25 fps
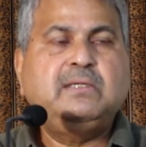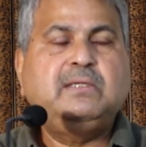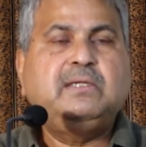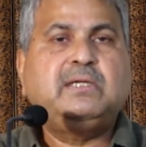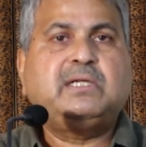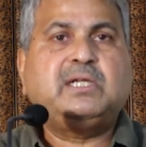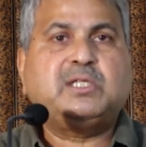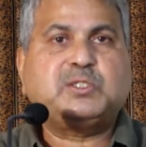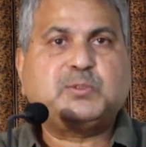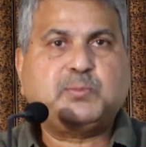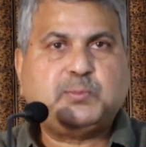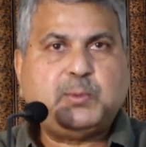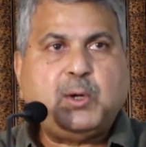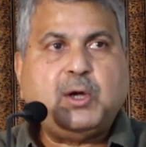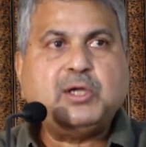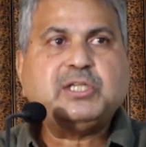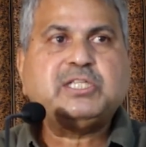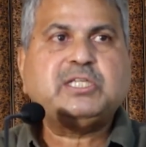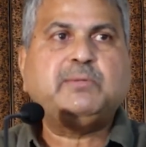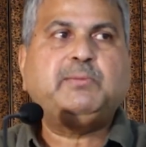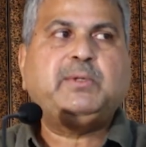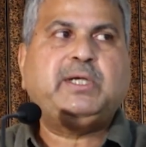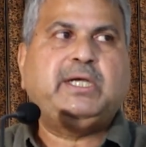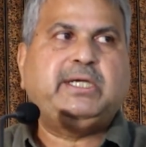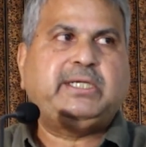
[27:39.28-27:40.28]

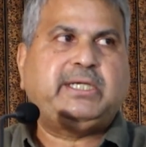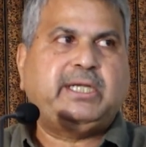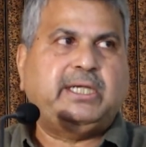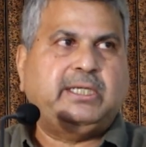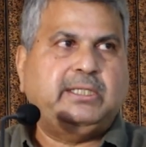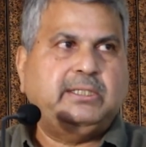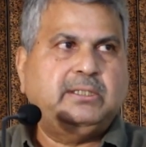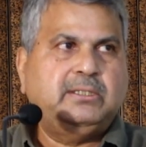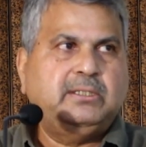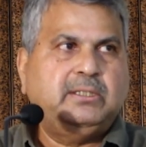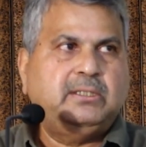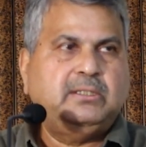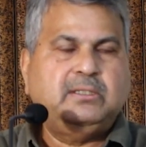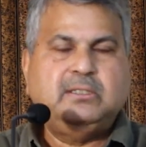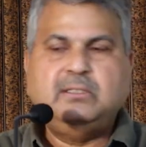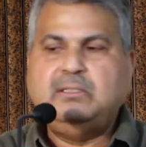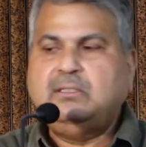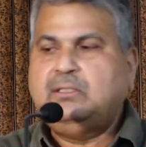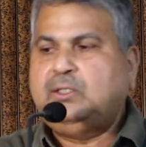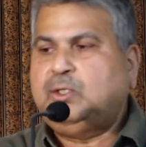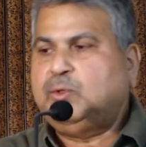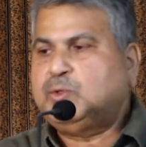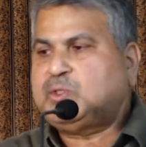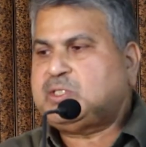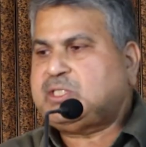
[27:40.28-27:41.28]
responsibility
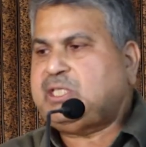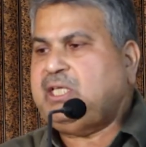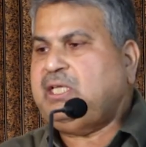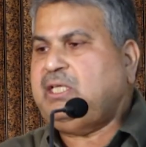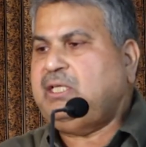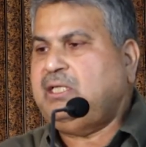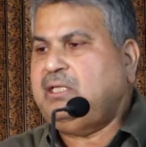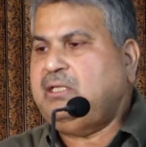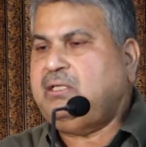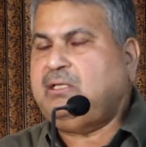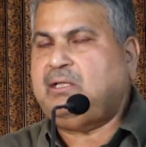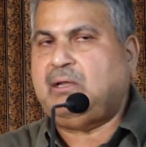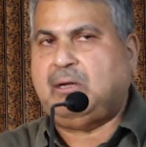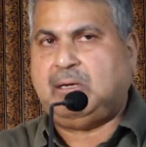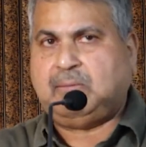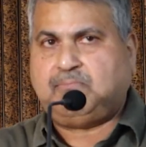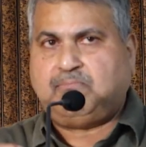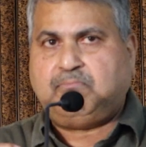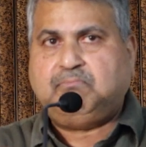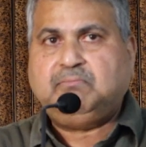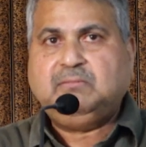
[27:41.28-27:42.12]
to see that